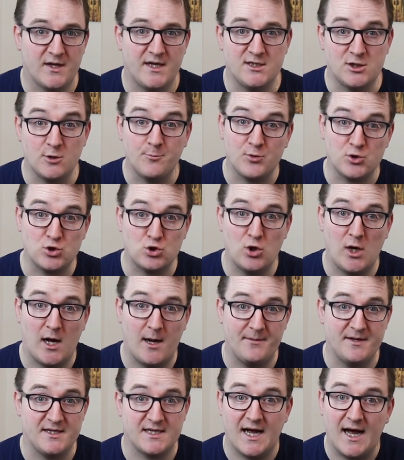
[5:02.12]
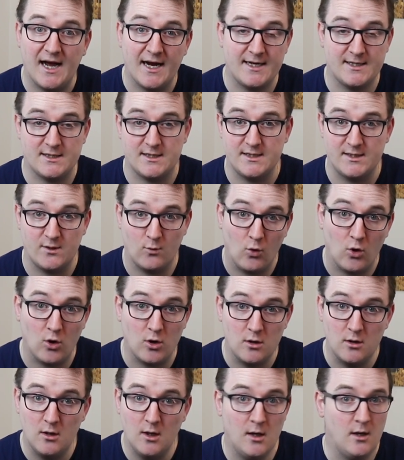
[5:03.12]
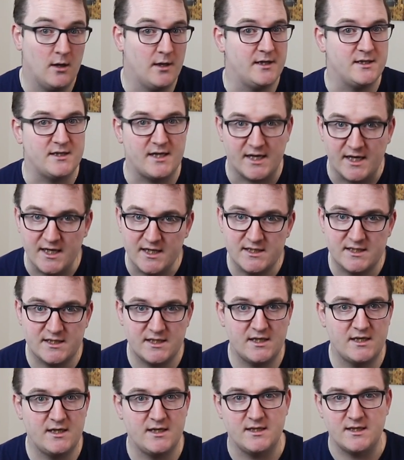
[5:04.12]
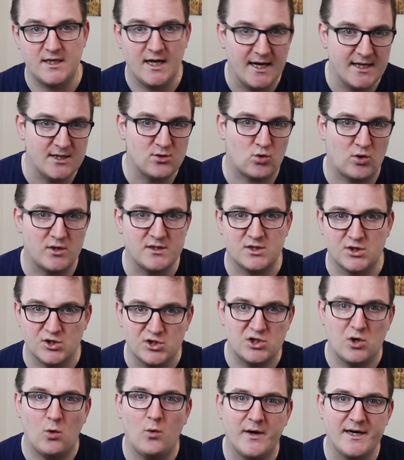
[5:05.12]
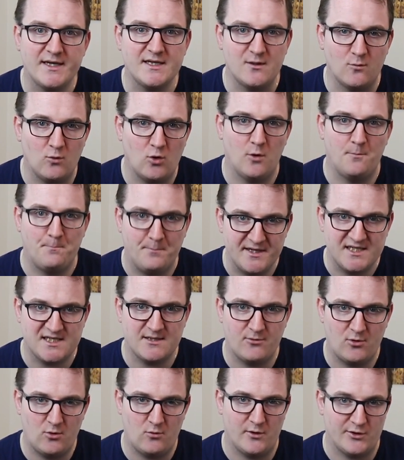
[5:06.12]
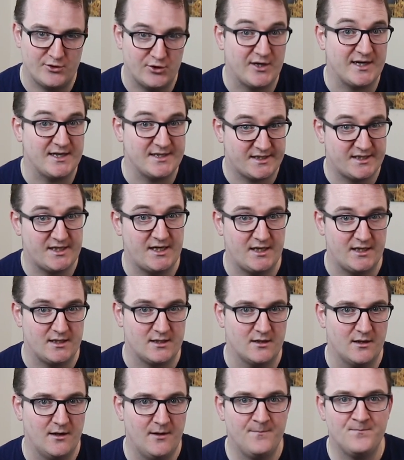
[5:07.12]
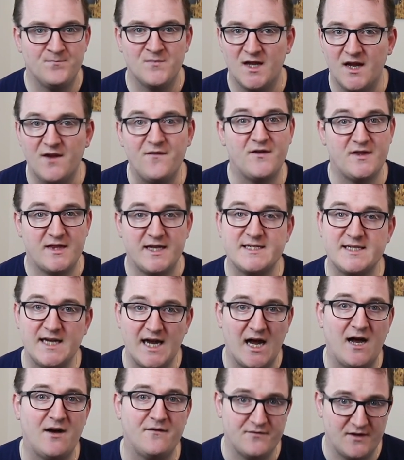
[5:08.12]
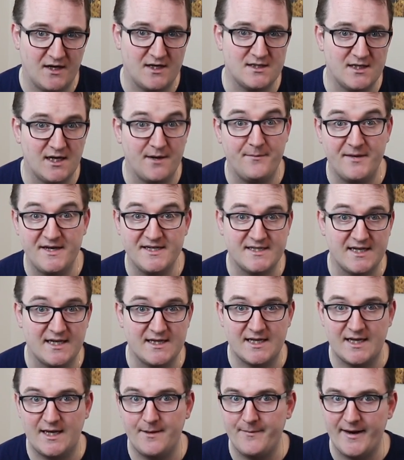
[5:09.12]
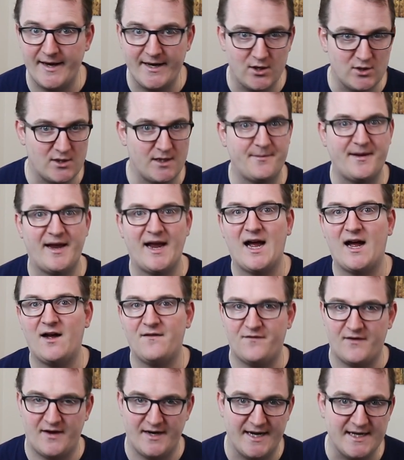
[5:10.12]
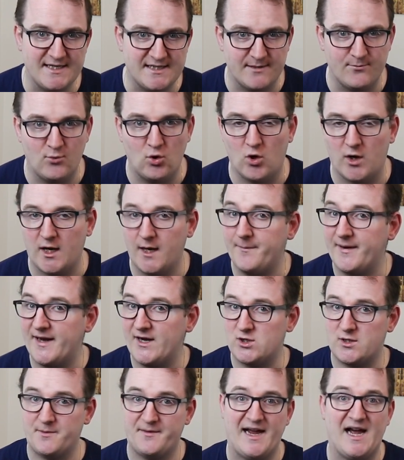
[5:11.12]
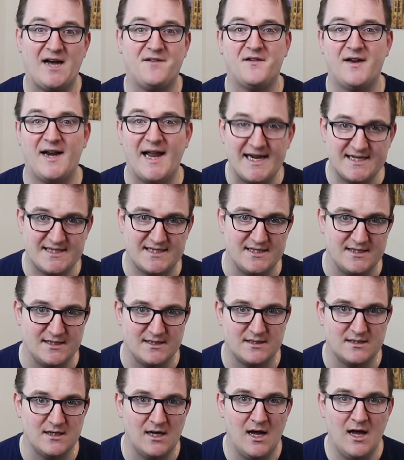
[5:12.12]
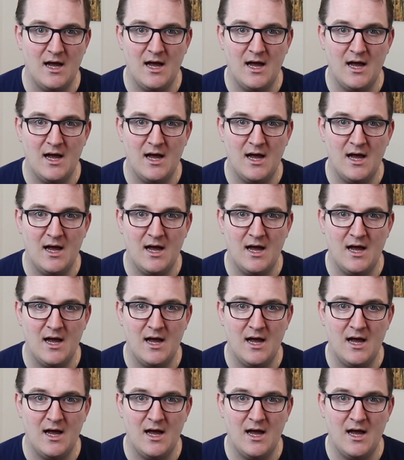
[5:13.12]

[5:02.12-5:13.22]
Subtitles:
he's supposed to have it hanging in the wall, in the kitchen, in the entrance, or somewhere in the wall visible where you can see it. If he doesn't have that, it means that he may not even have an HMO, he may not even have a license.